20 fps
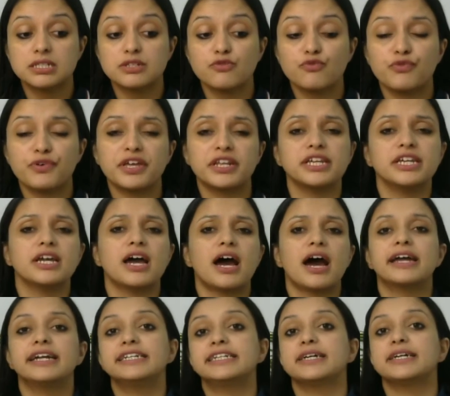a very
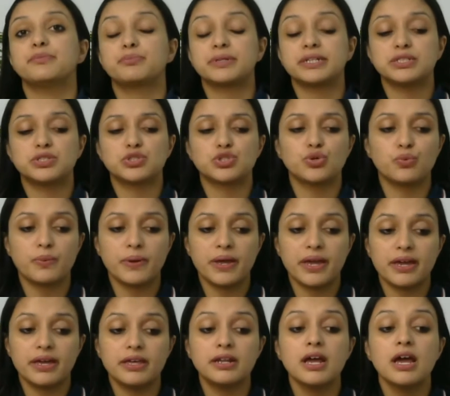high temperature
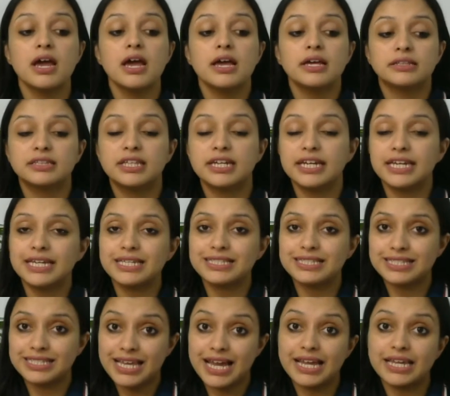where the
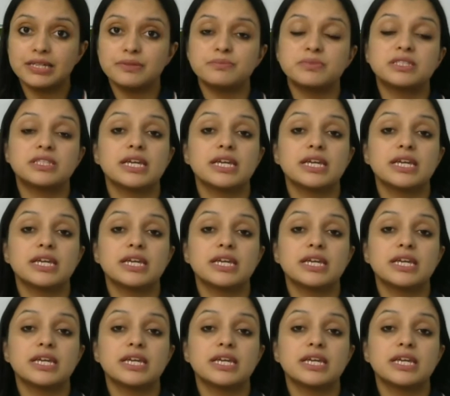enzymes,